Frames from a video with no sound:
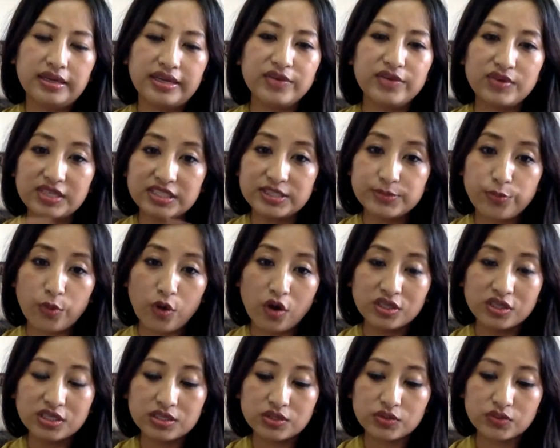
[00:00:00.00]
In
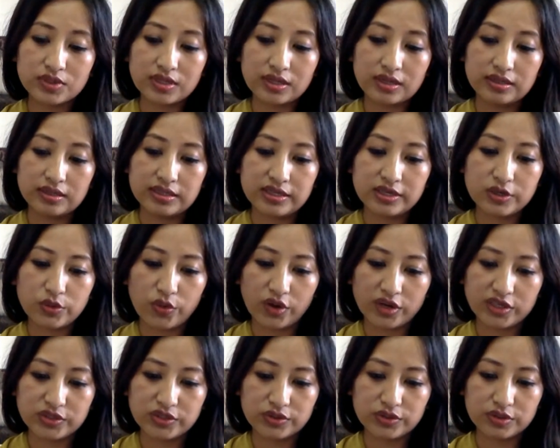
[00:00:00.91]
response to the earlier
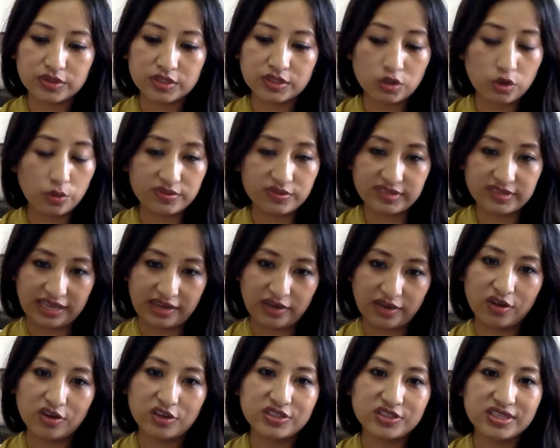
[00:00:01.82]
question on the scope of
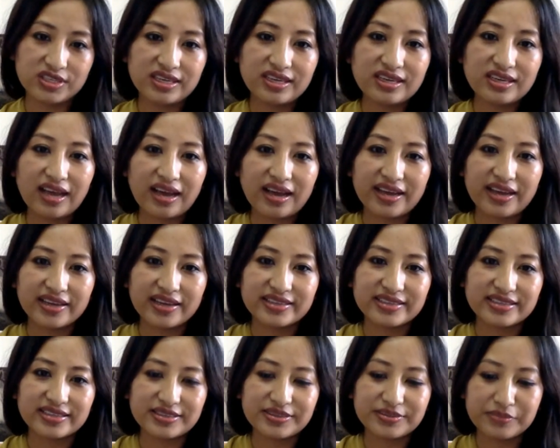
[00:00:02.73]
psychology, I
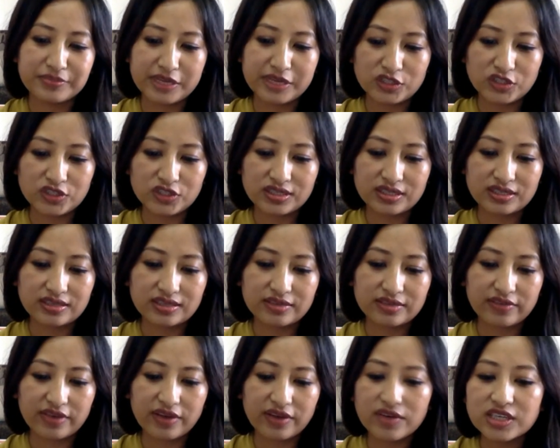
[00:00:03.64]
had mentioned
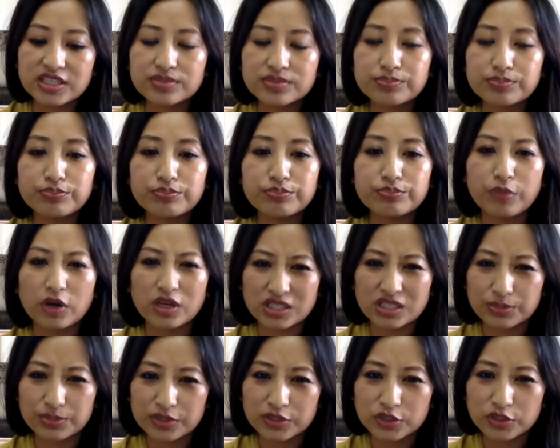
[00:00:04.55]
the various
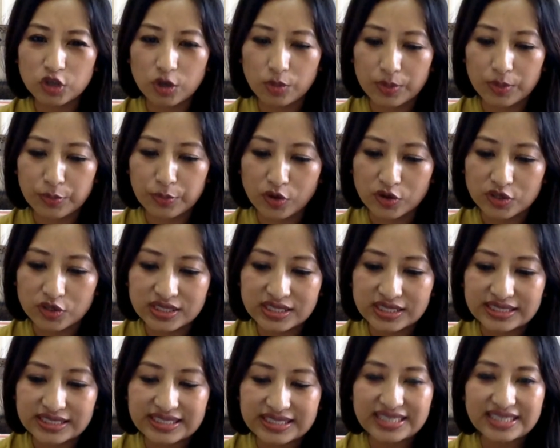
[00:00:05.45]
possible job
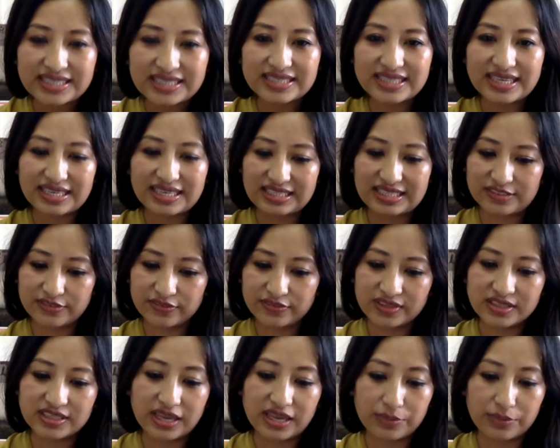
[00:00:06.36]
opportunities that this
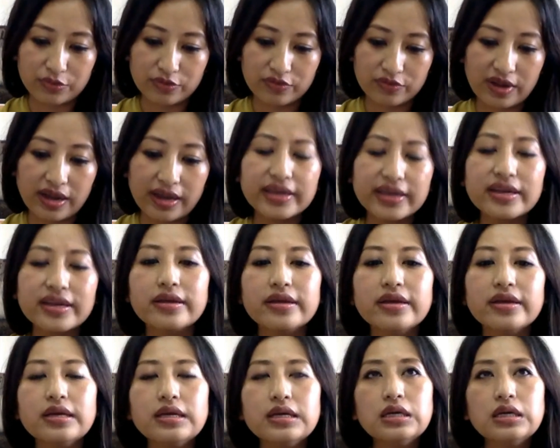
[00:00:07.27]
field can provide.
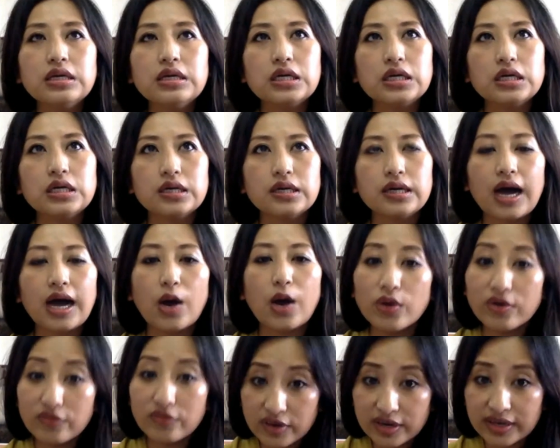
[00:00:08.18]

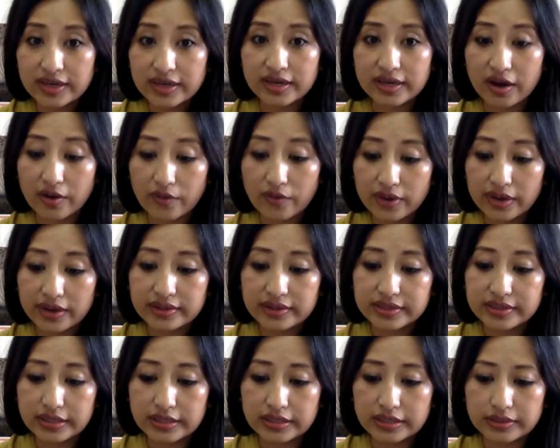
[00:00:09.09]
However, in the
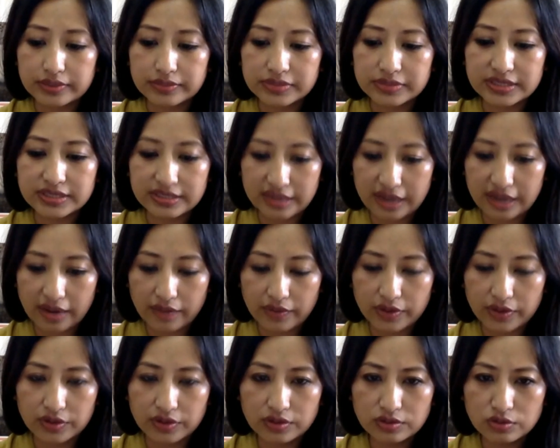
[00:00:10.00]
current
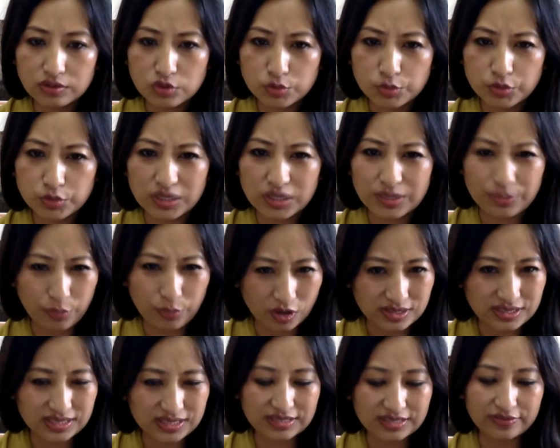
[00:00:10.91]
scenario, to put it
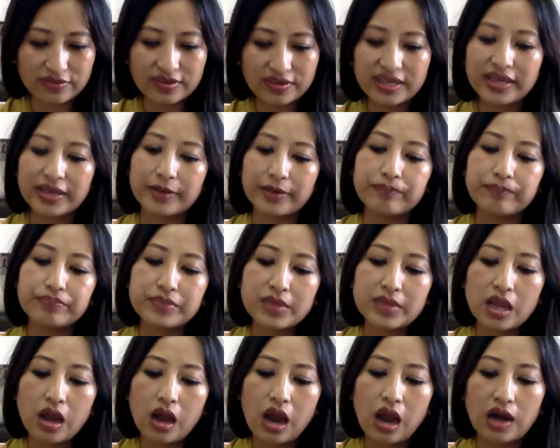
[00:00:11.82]
positively,
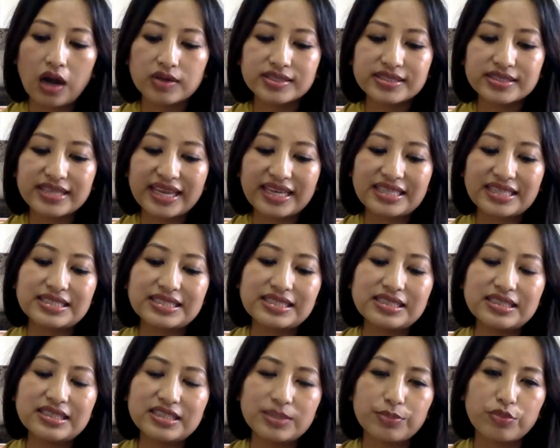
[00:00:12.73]
our state is
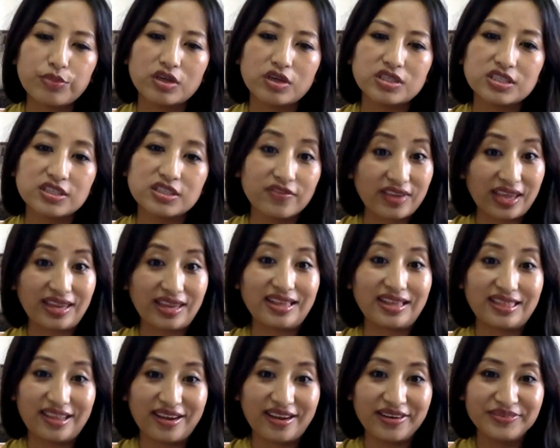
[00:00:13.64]
still in the process of
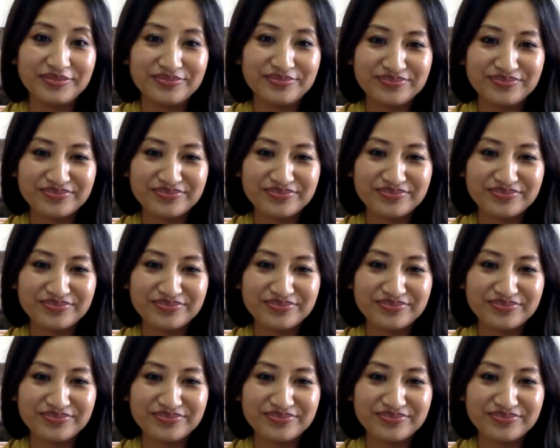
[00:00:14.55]
getting there.